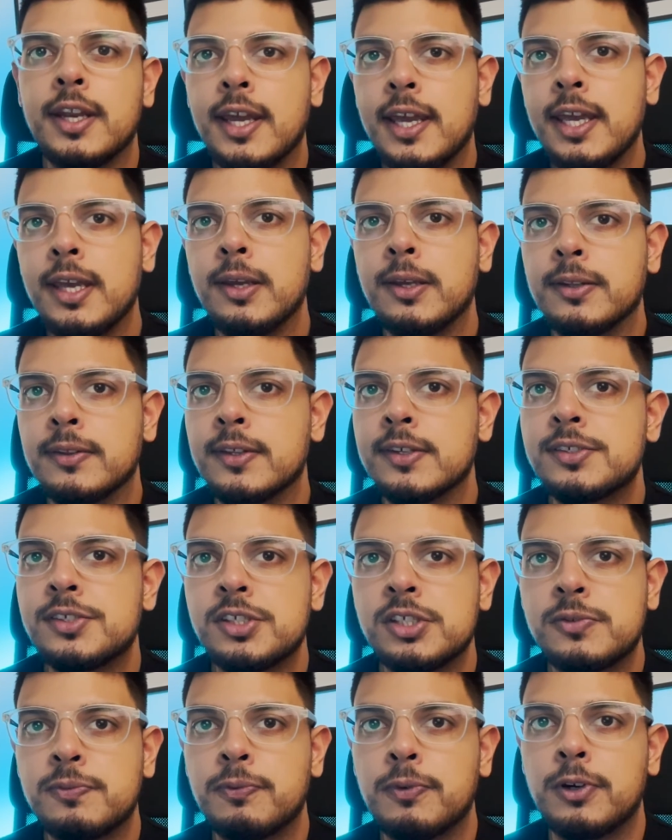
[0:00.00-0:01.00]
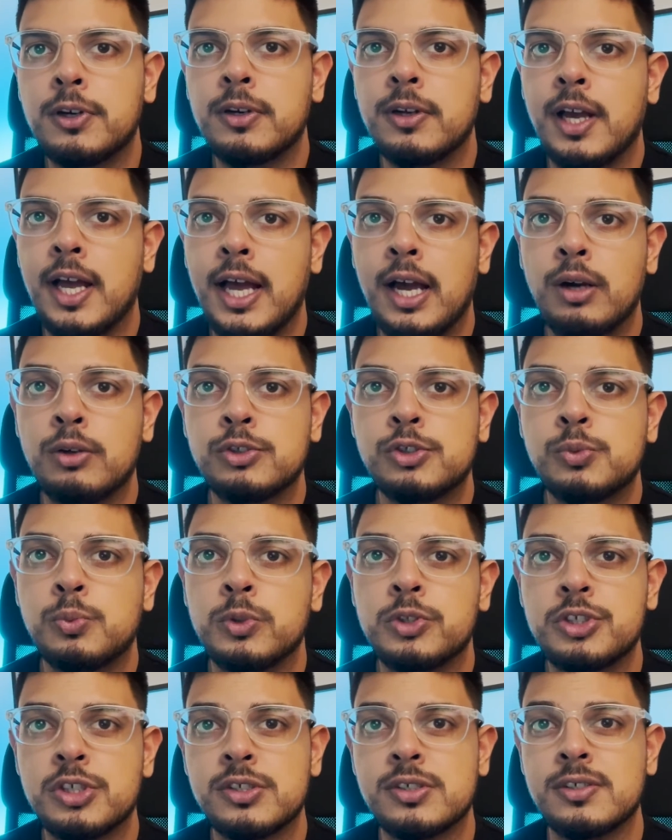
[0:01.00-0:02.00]
hey, this is for a house
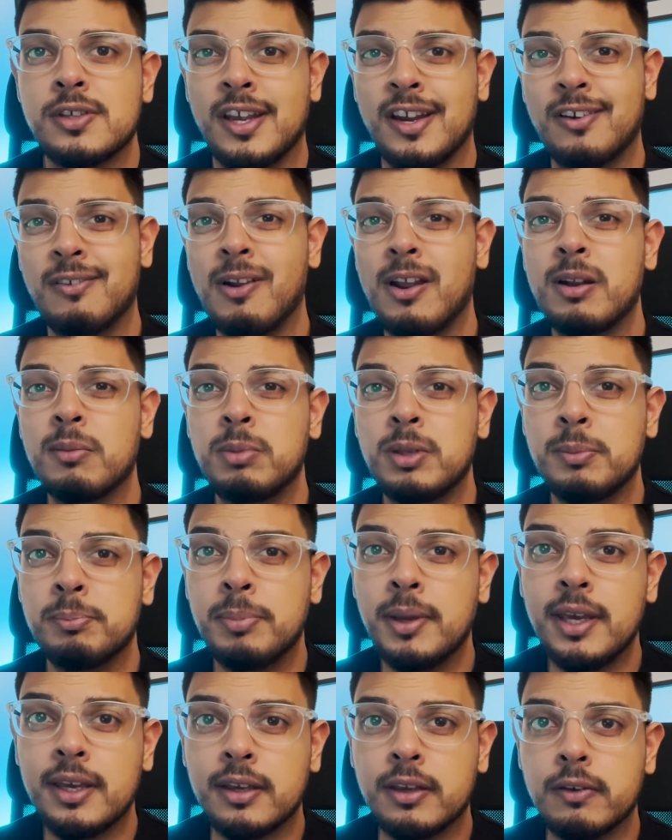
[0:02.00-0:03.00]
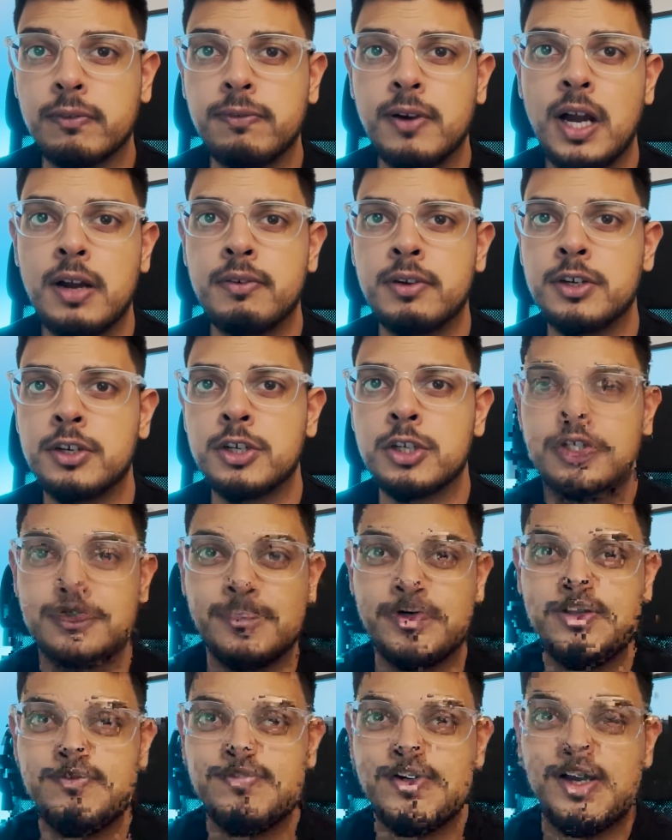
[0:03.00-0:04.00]
which is incredibly big,
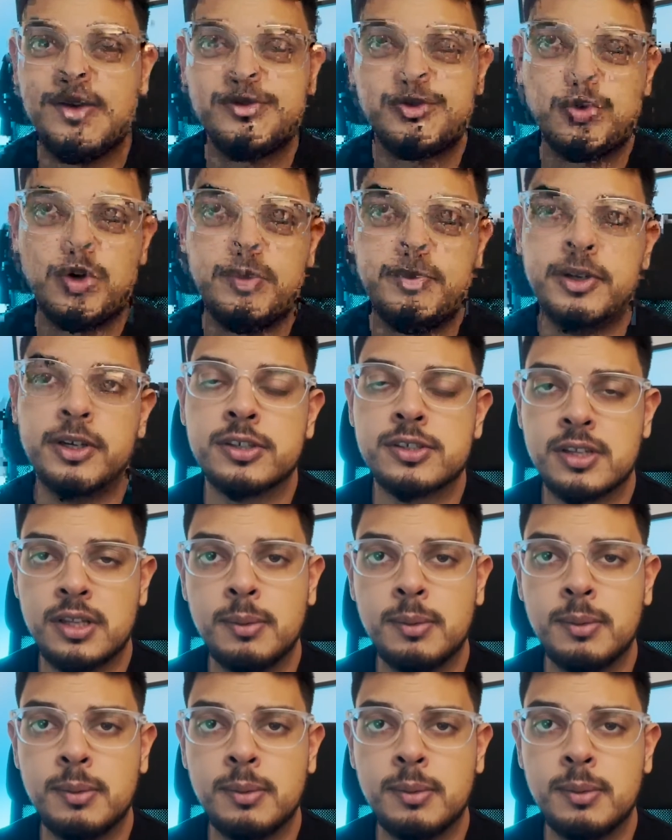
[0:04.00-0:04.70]
525 square meters.